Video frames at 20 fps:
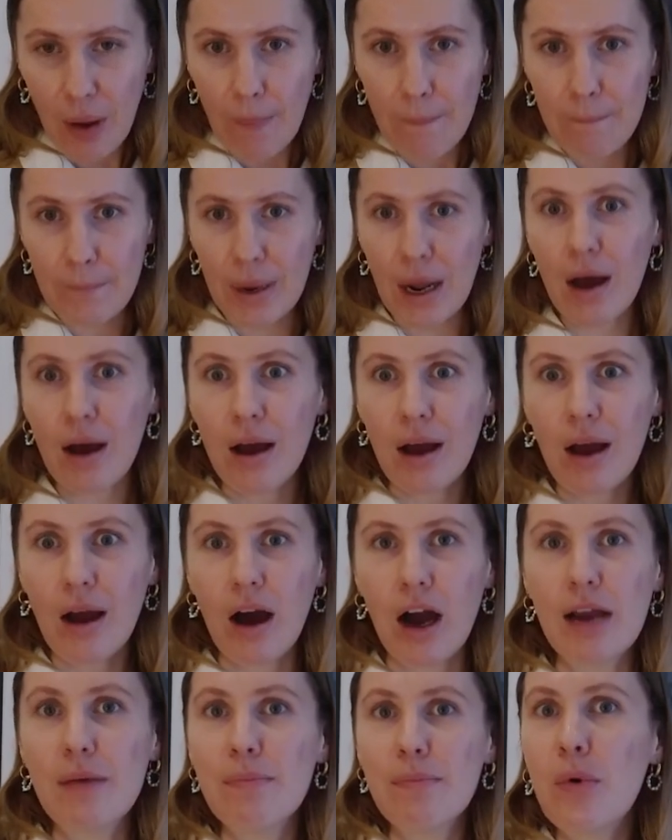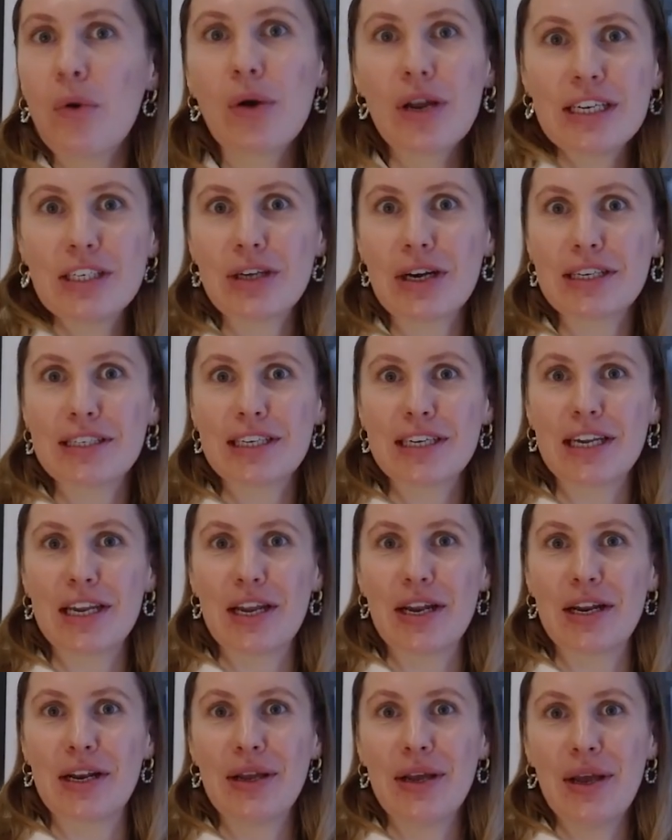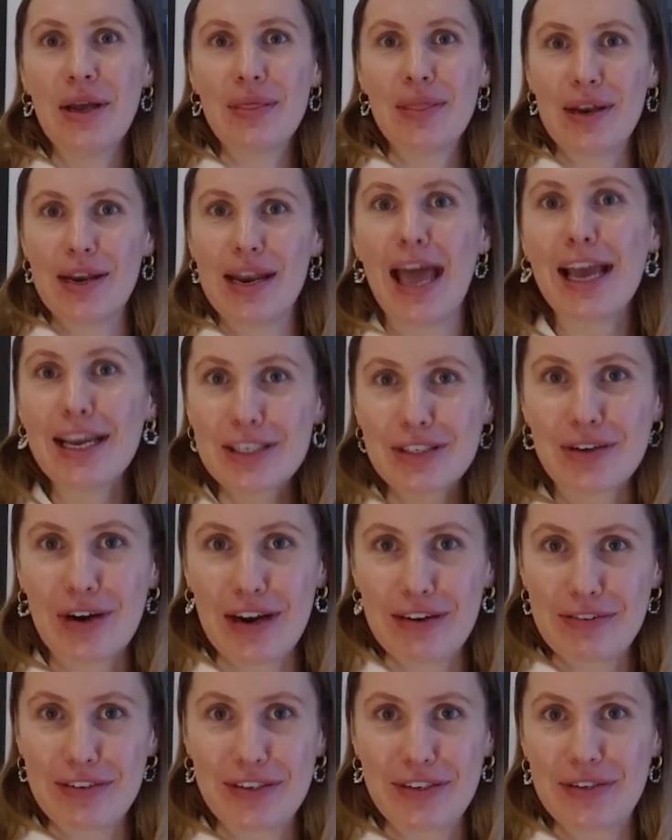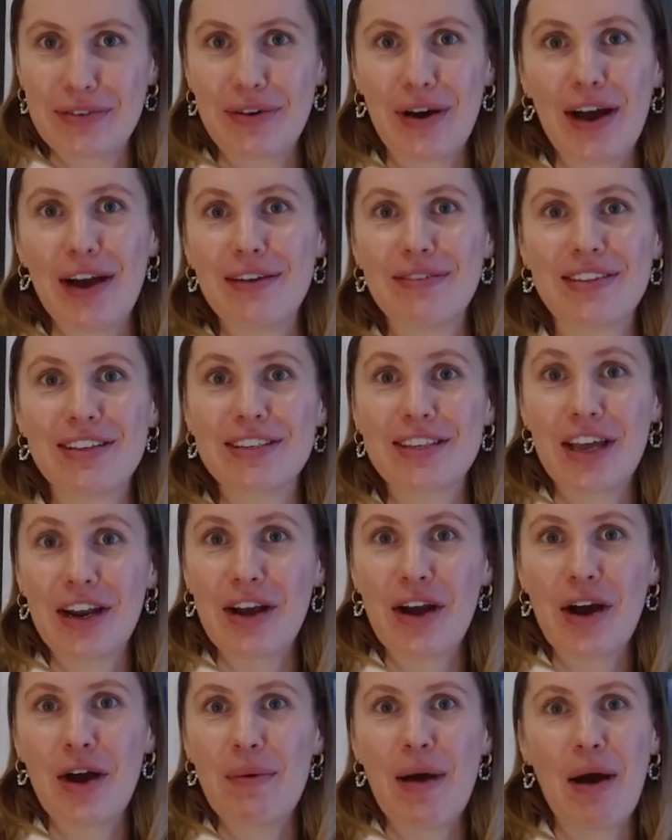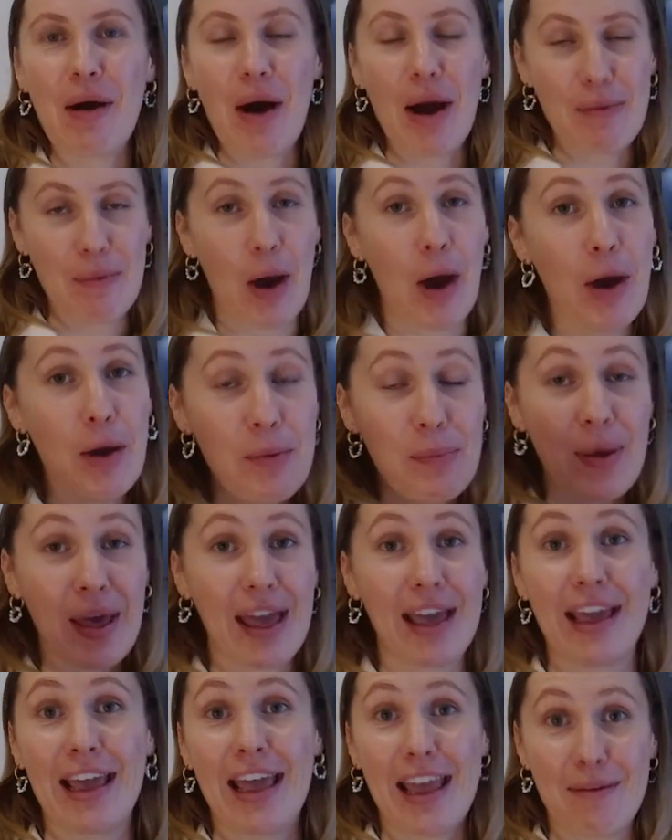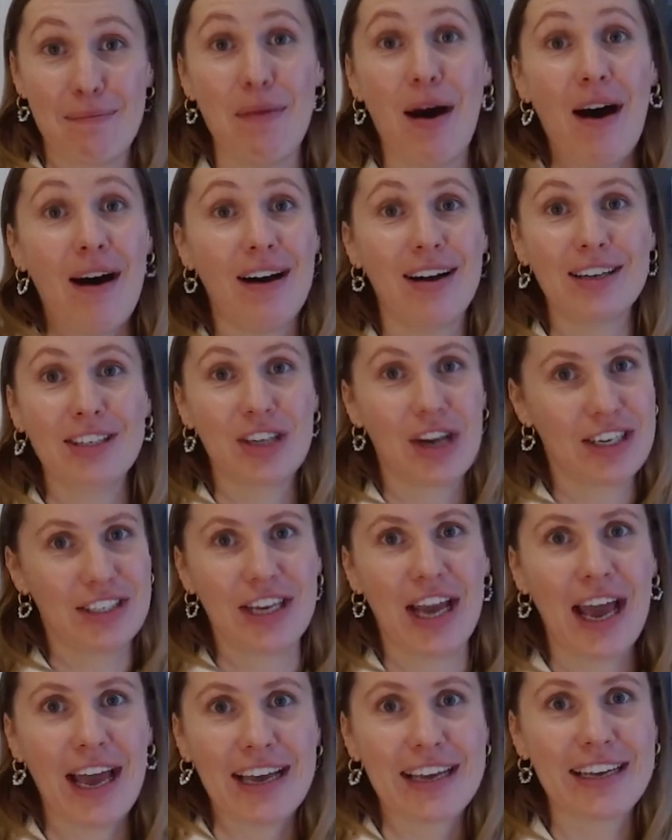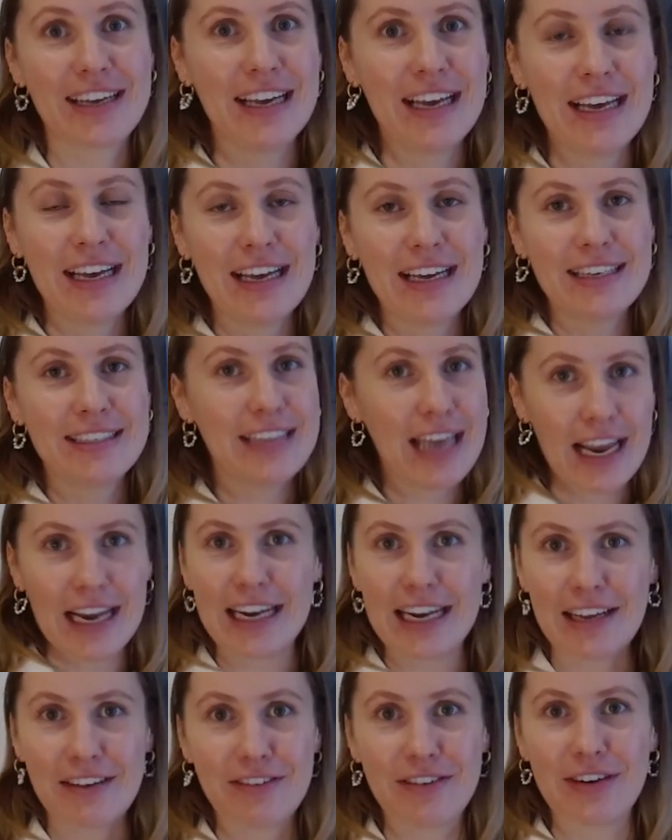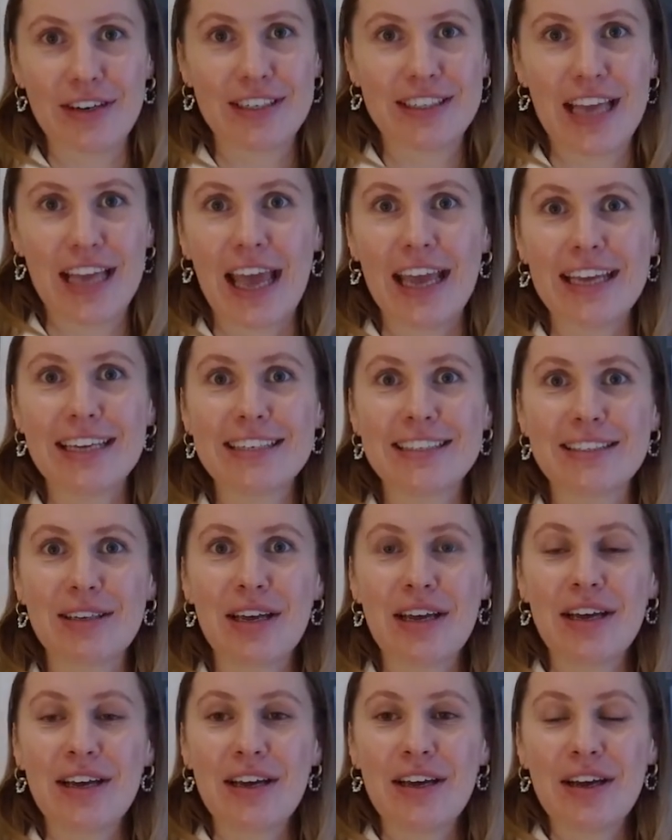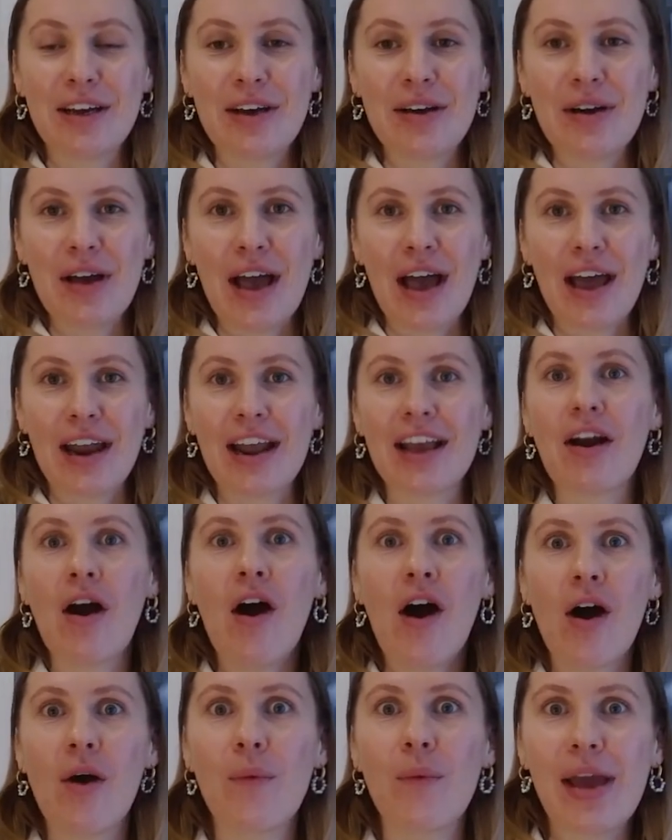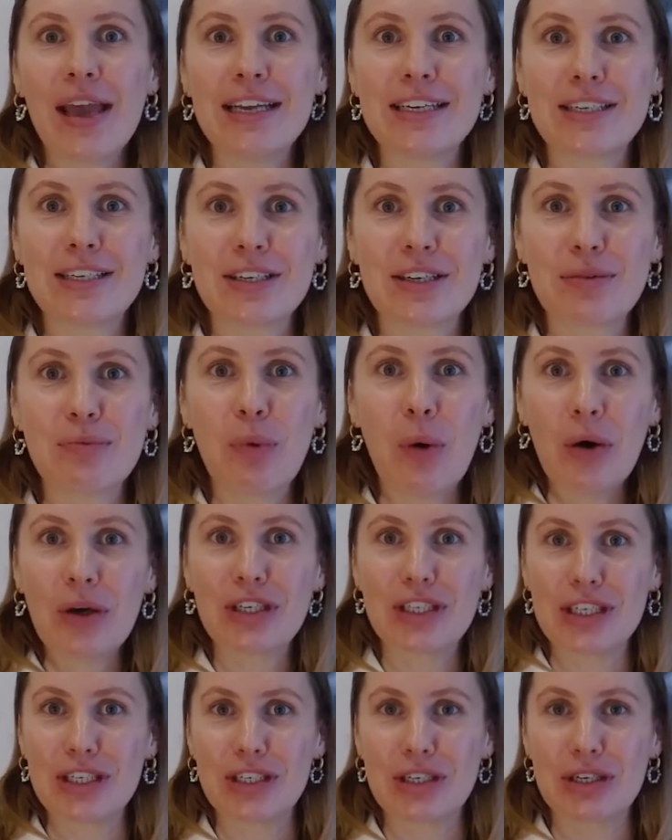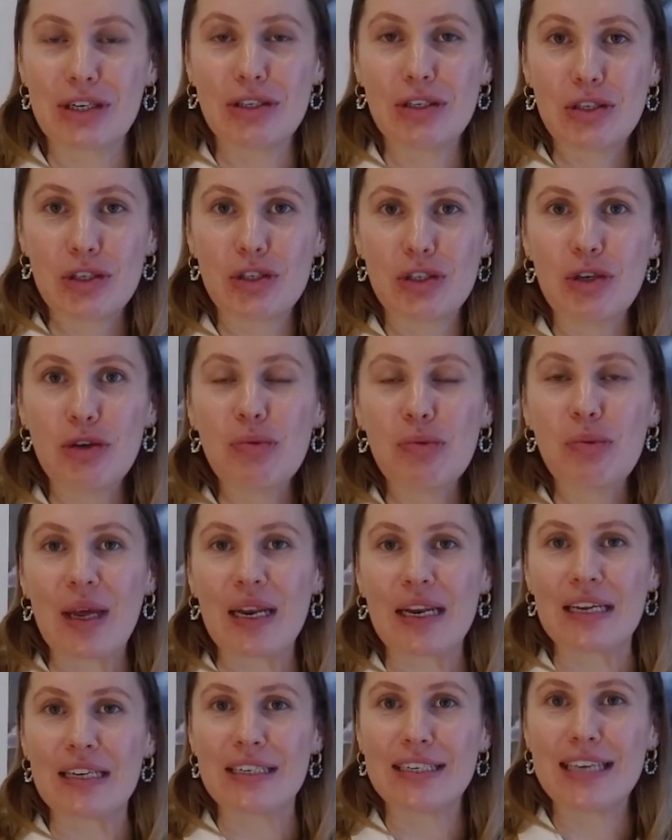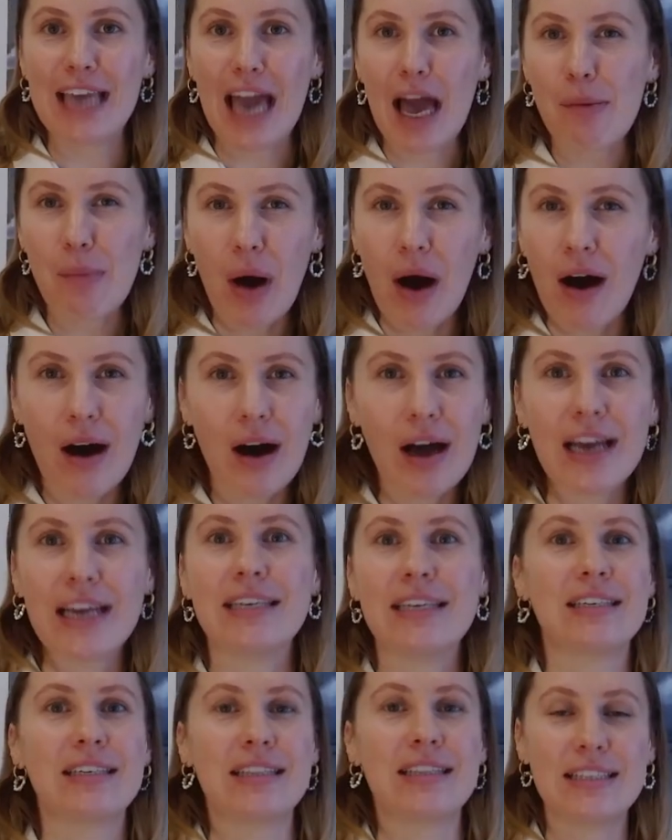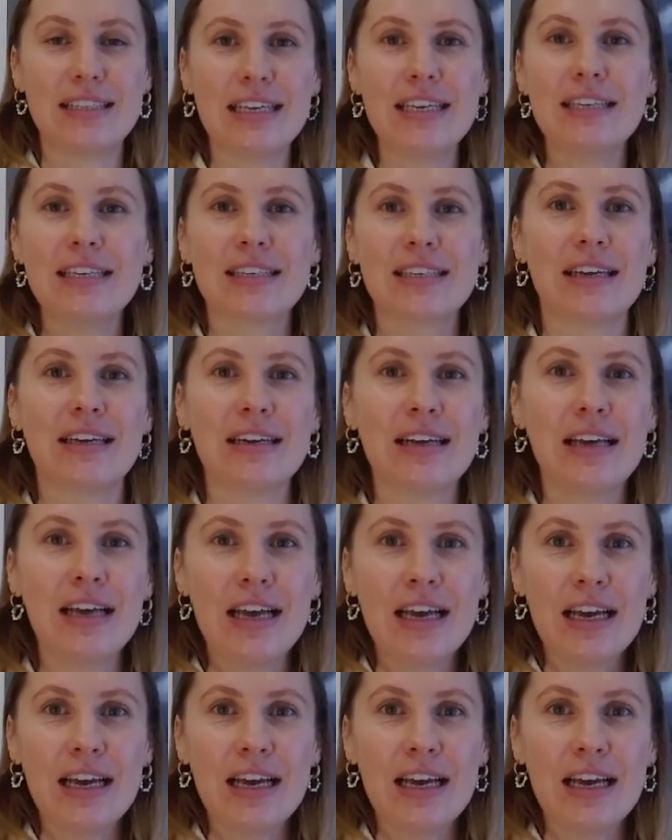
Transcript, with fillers: But I'm more interested in the next Drive to Survive that's going to come out, I'm hoping, in March. I check daily for a date. And I can't wait to watch it, to consume it, and to get behind the season,